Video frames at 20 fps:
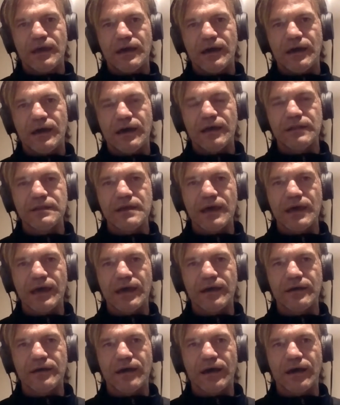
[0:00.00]
And
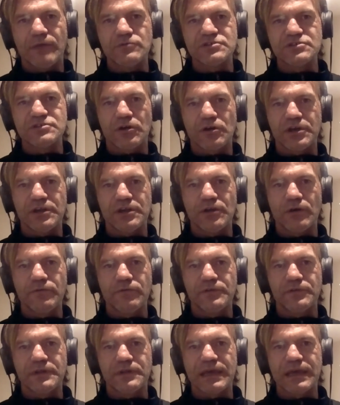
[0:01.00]
uh, I was lucky enough
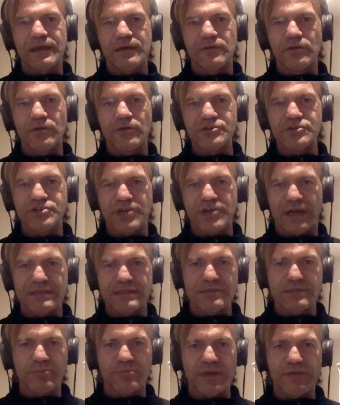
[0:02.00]
to get another chance
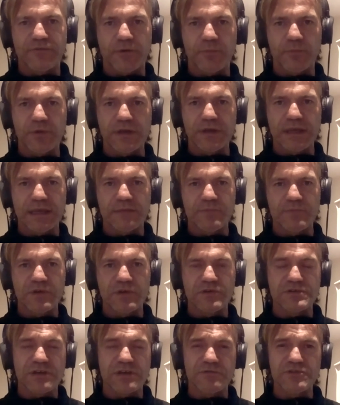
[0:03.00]
to play football again
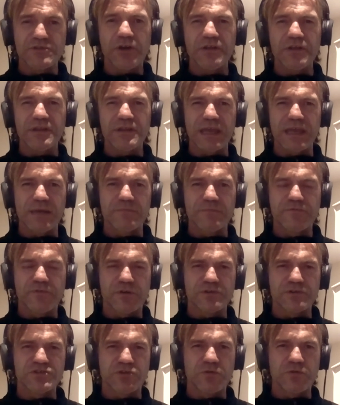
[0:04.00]
because I was out of the game
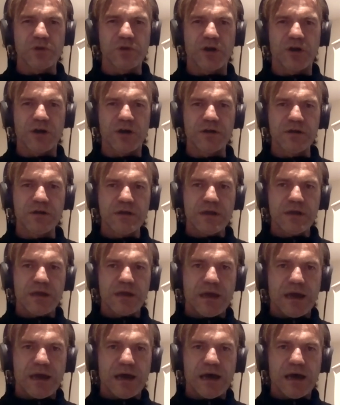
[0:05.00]
for so long.
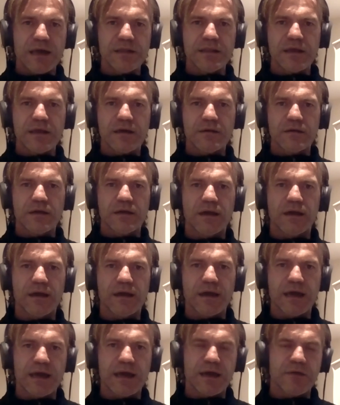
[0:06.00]
And
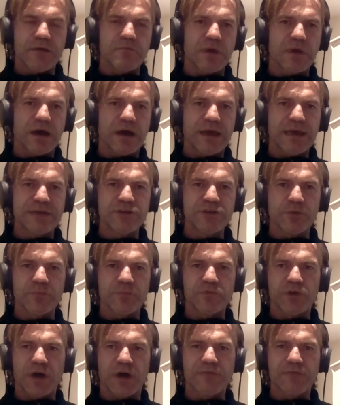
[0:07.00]
um, I ended up
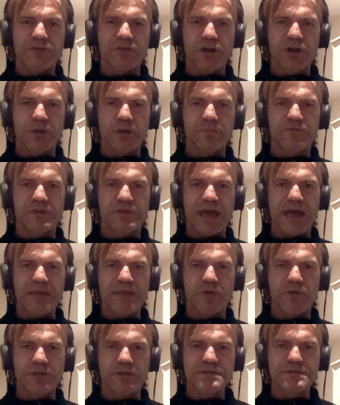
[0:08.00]
not having a club for nine
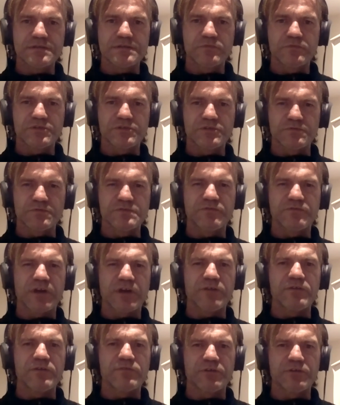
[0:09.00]
months, which was
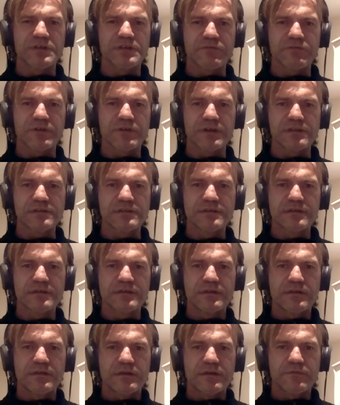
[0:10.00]
very, very difficult
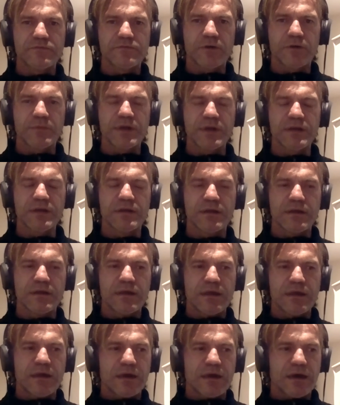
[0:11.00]
for me.
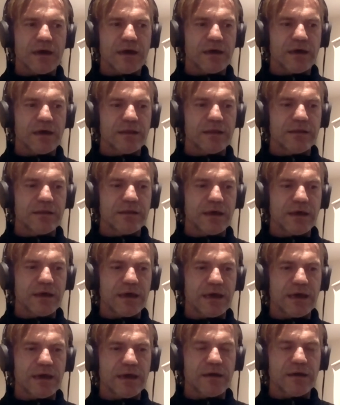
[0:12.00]
And
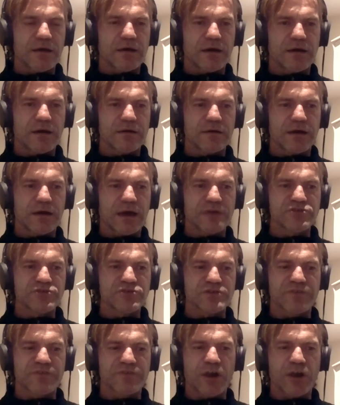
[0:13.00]
uh, I
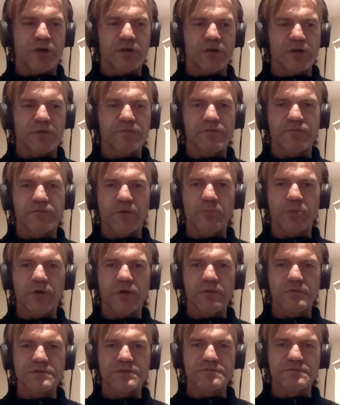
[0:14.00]
just fell out of love with
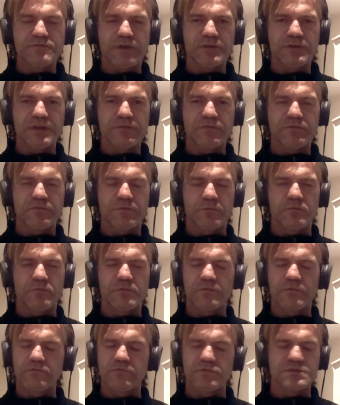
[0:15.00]
football, which was very difficult.
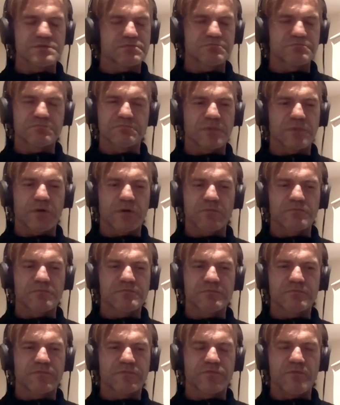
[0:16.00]
Was uh,
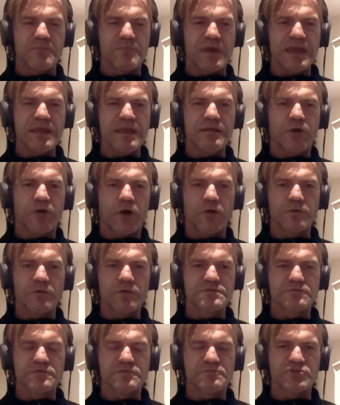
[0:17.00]
for me
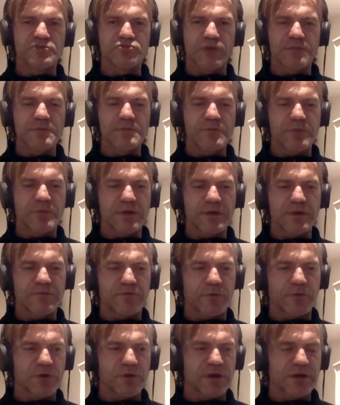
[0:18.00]
always was my dream to be a
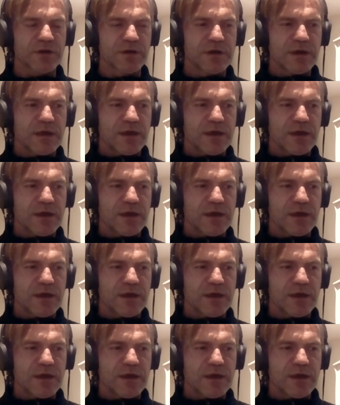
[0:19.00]
footballer.